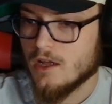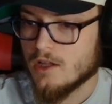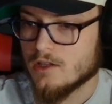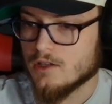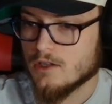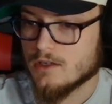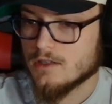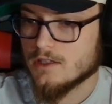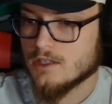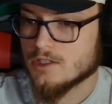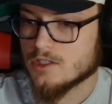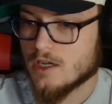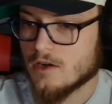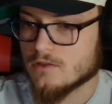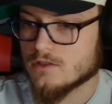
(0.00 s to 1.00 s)
look at these
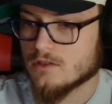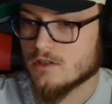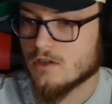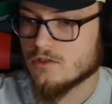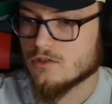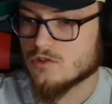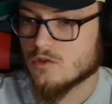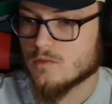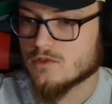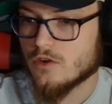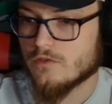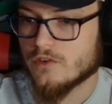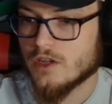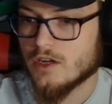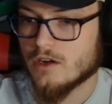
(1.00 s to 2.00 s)
showers and thunderstorms
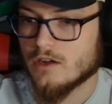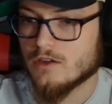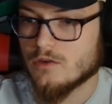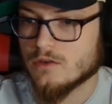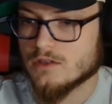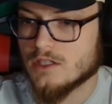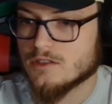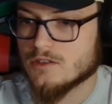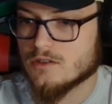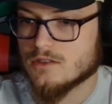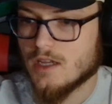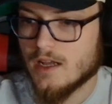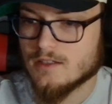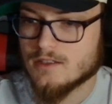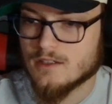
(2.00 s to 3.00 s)
over here in northeastern
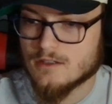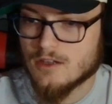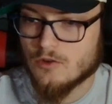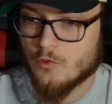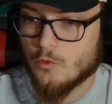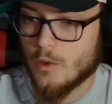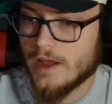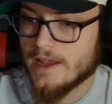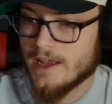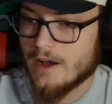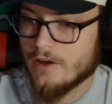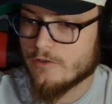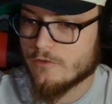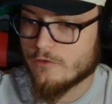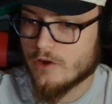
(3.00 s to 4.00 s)
Texas. They're way
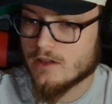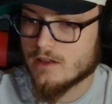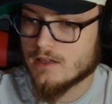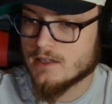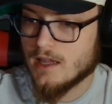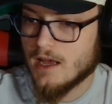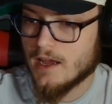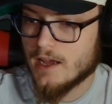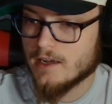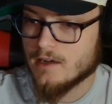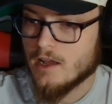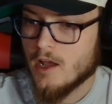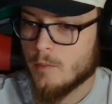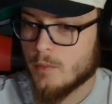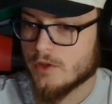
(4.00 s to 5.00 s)
out in front of the line,
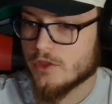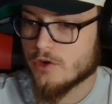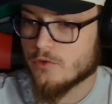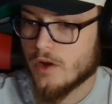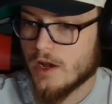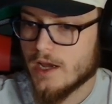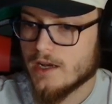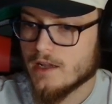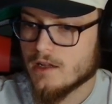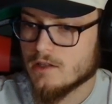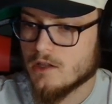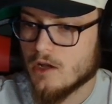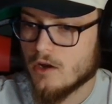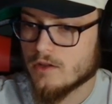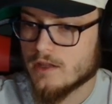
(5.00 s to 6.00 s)
but they're riding
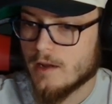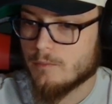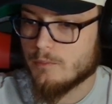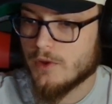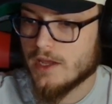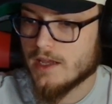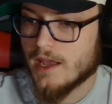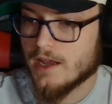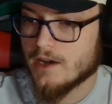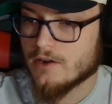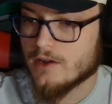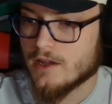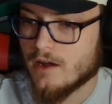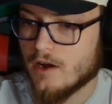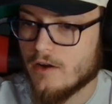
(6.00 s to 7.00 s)
along that big
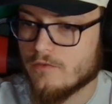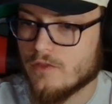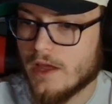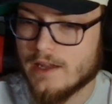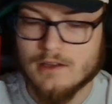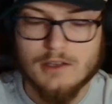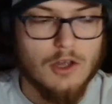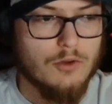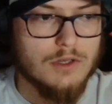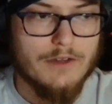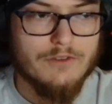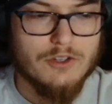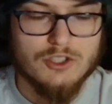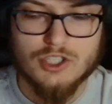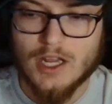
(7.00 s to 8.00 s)
area of that
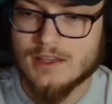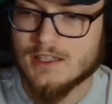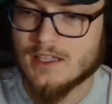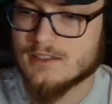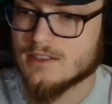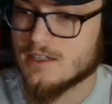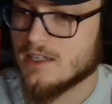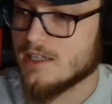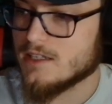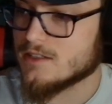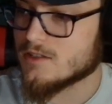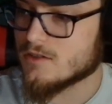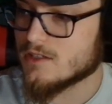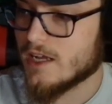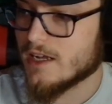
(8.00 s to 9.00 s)
low-level jet that's in
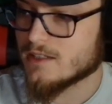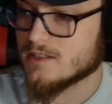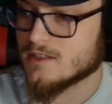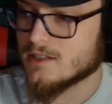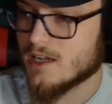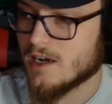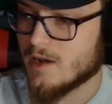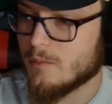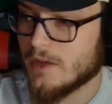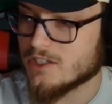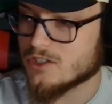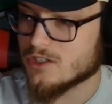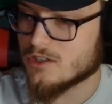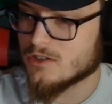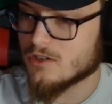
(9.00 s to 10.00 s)
eastern Texas that I
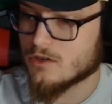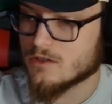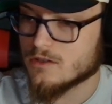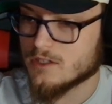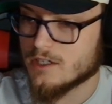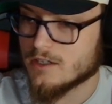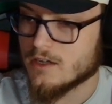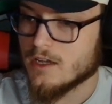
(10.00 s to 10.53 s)
mentioned earlier.